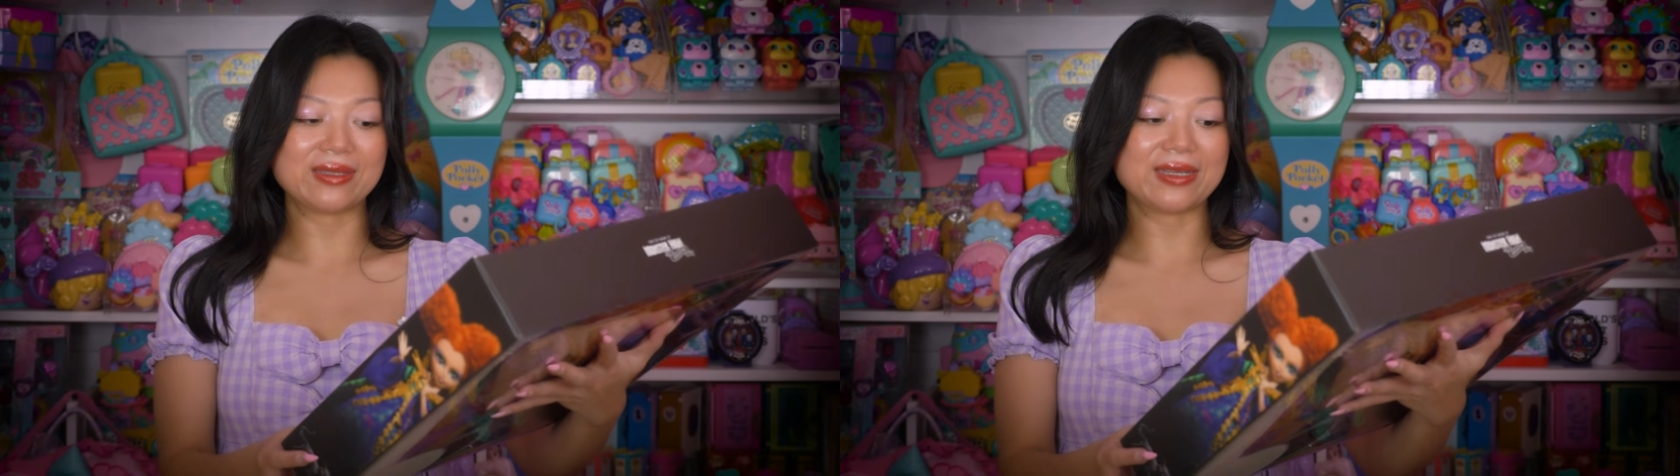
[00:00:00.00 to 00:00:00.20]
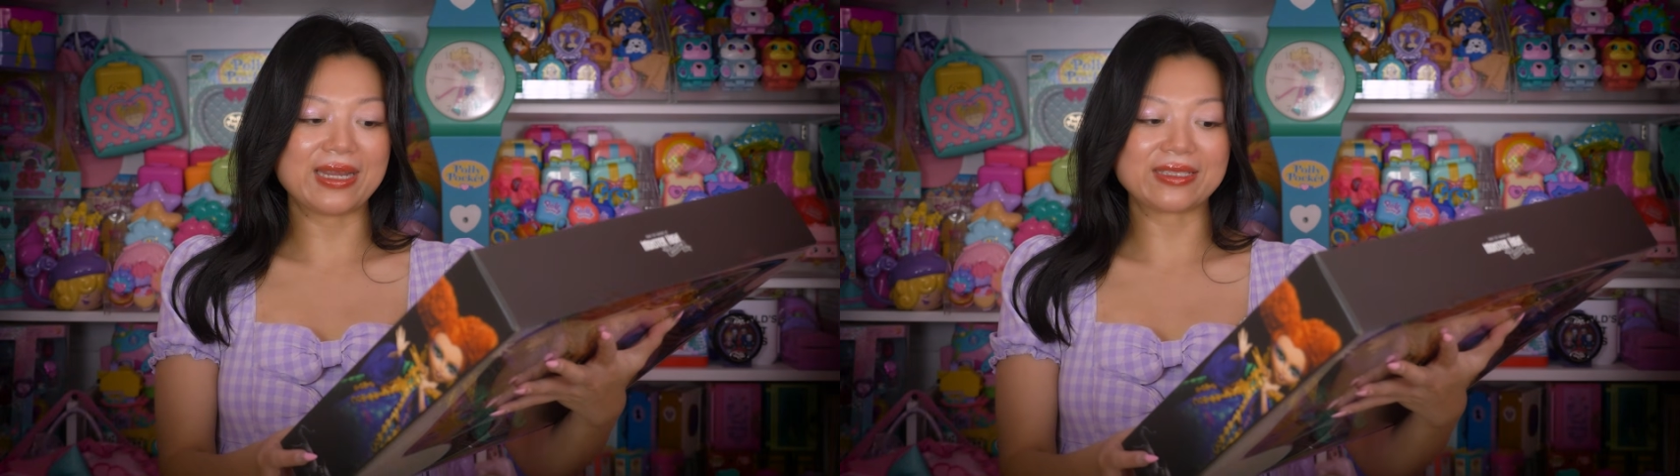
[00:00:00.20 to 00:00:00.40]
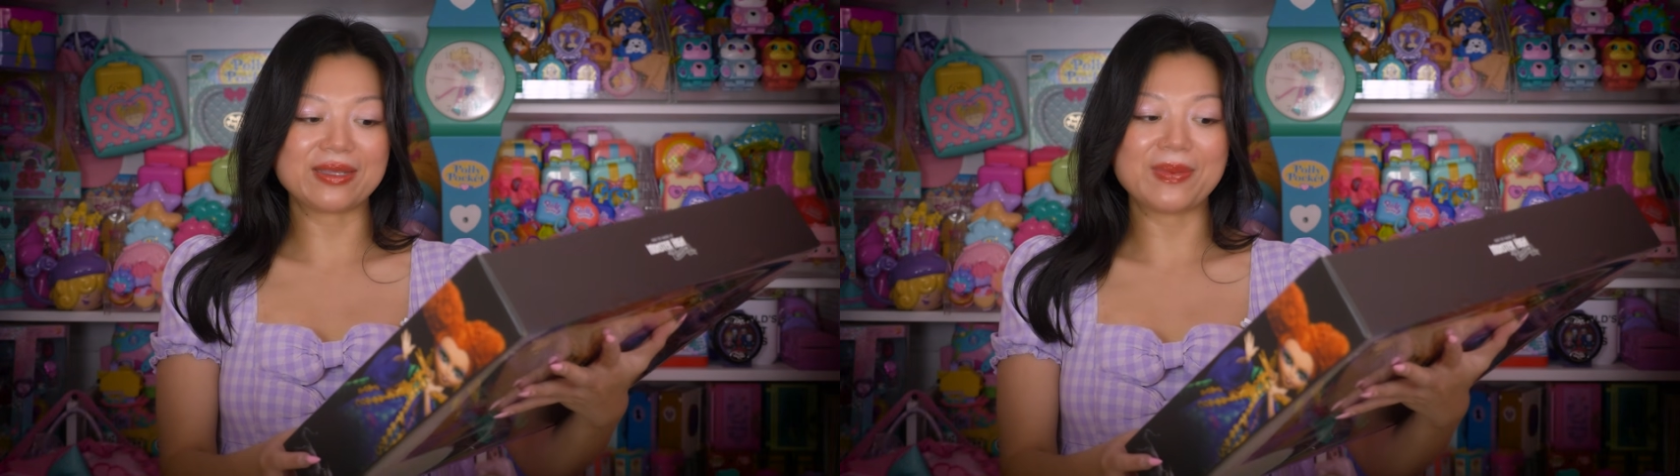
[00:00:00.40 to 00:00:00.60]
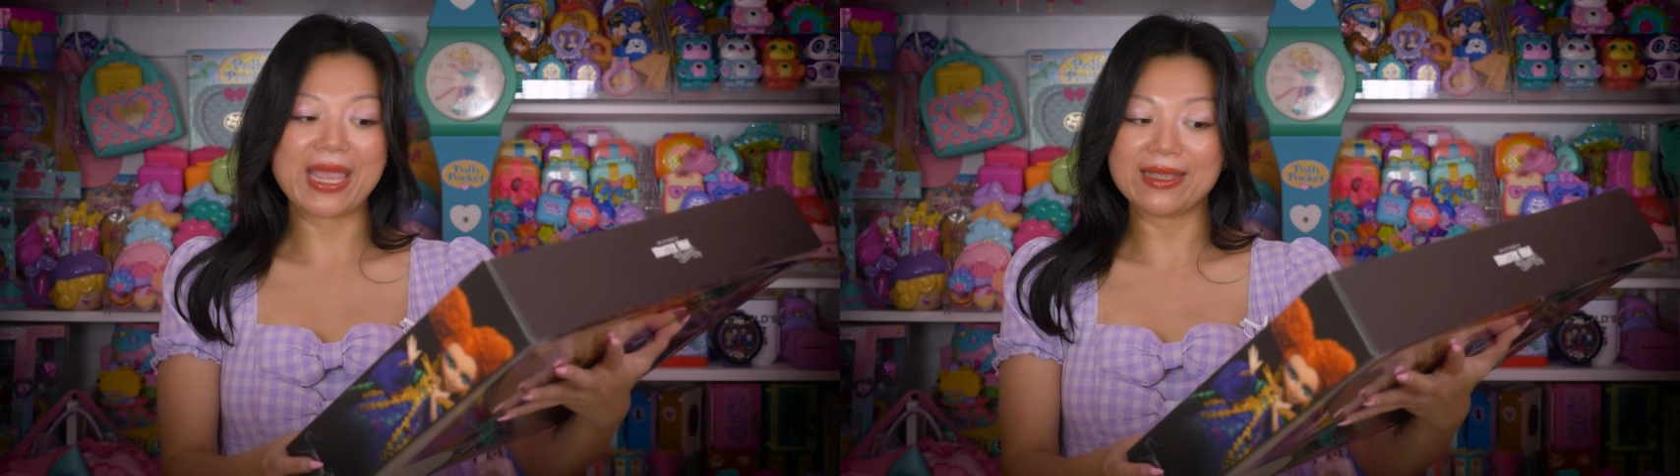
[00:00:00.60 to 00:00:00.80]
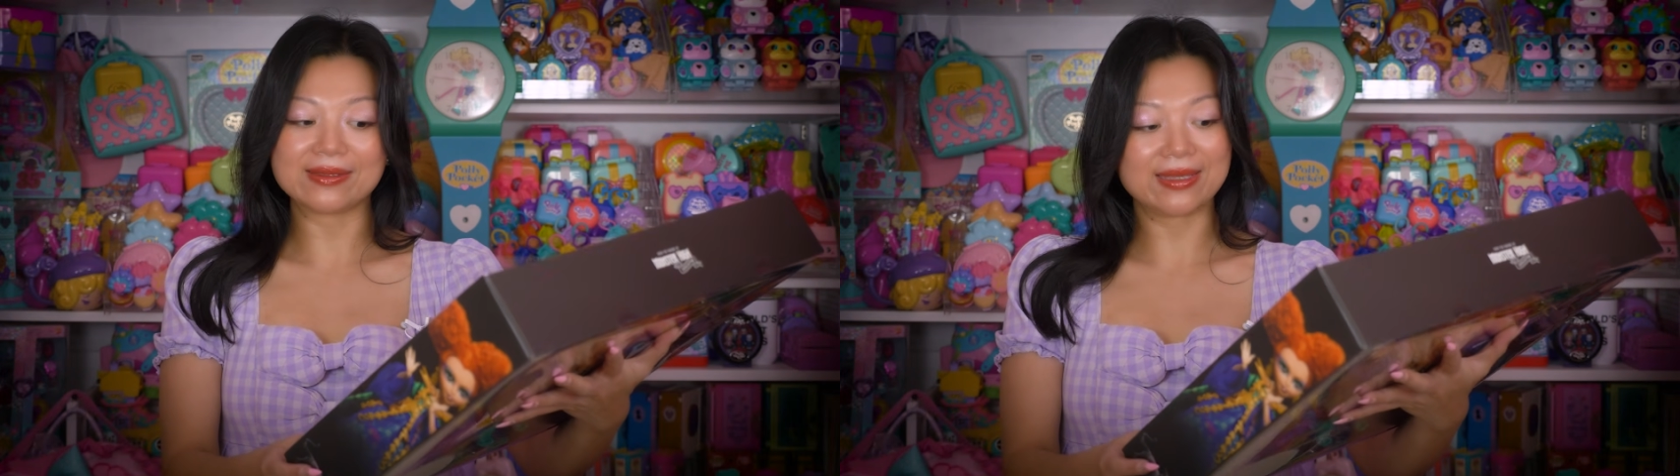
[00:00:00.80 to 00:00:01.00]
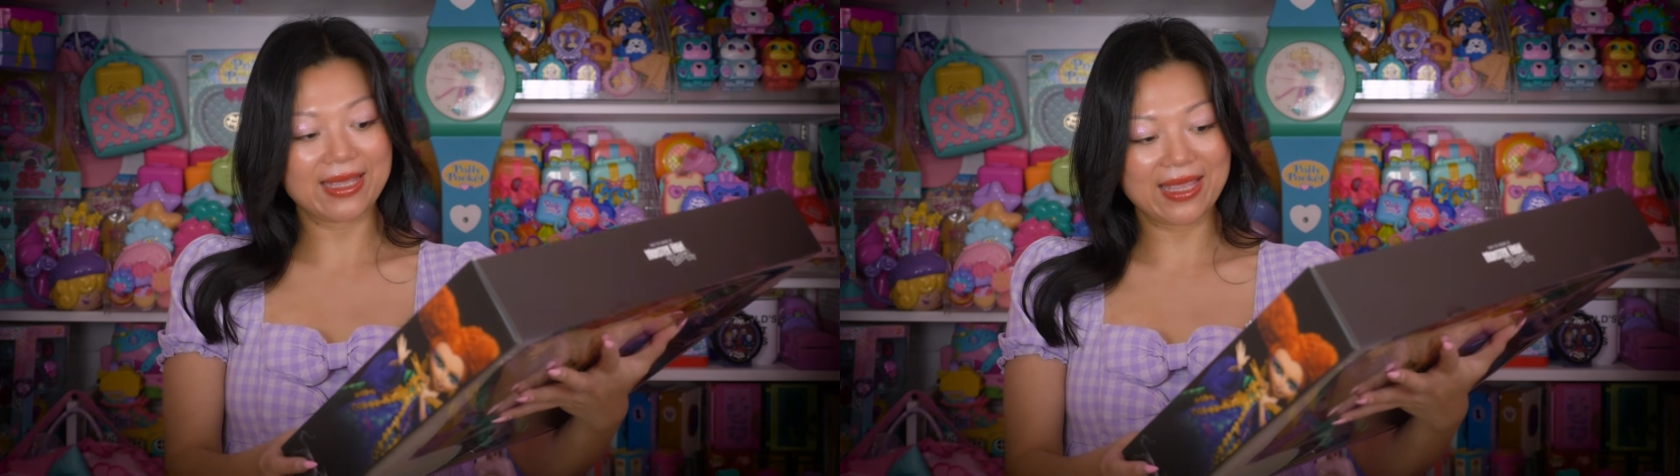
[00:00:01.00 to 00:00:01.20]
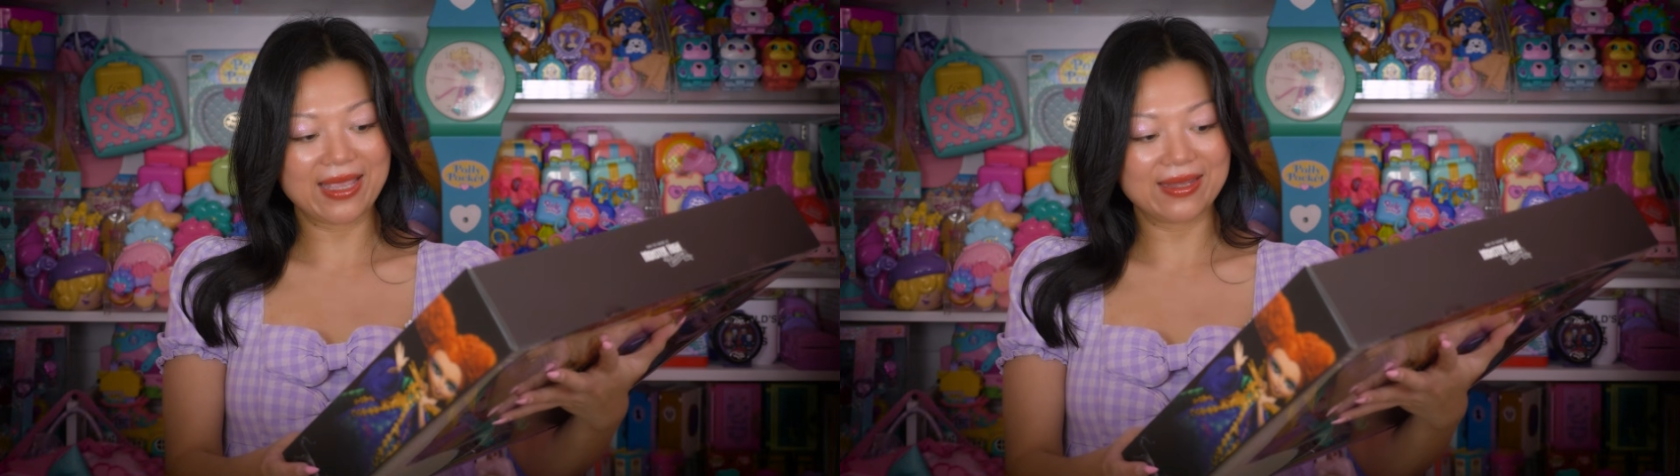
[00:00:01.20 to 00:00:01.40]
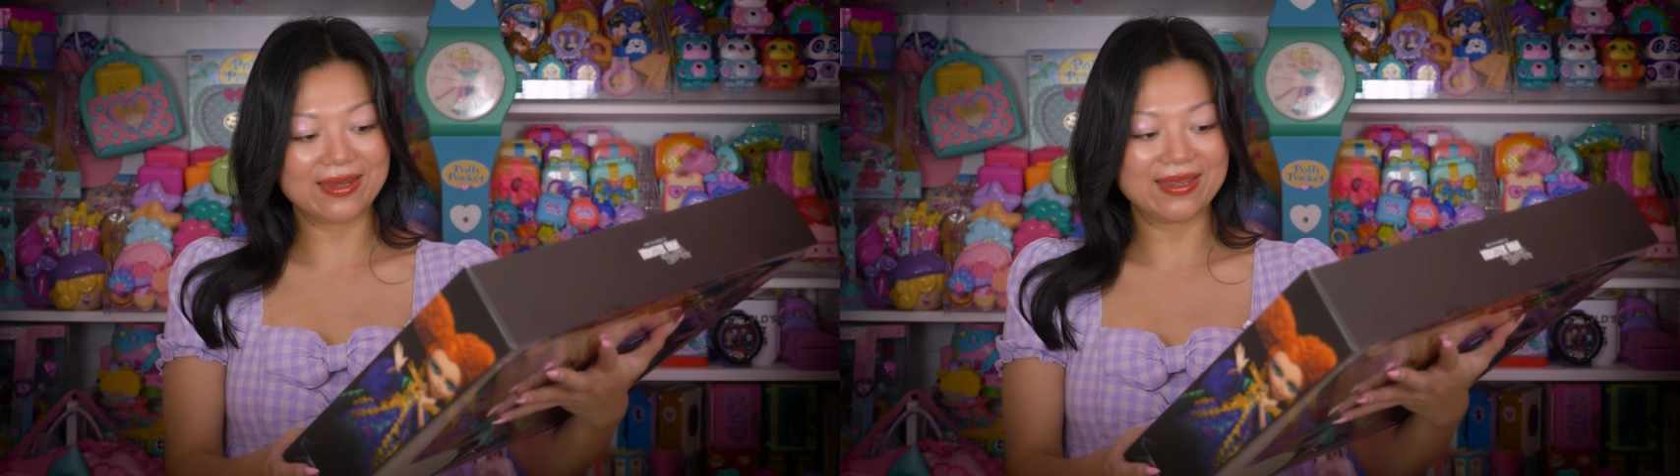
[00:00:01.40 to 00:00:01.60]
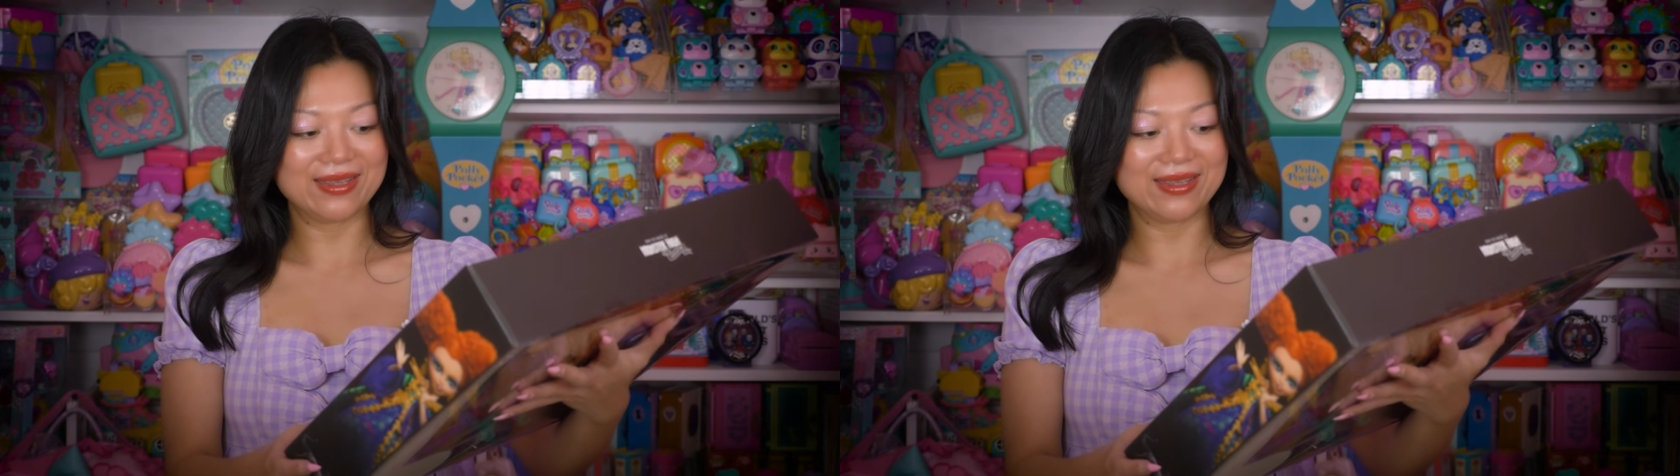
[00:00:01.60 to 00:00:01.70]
connect a pan to the head,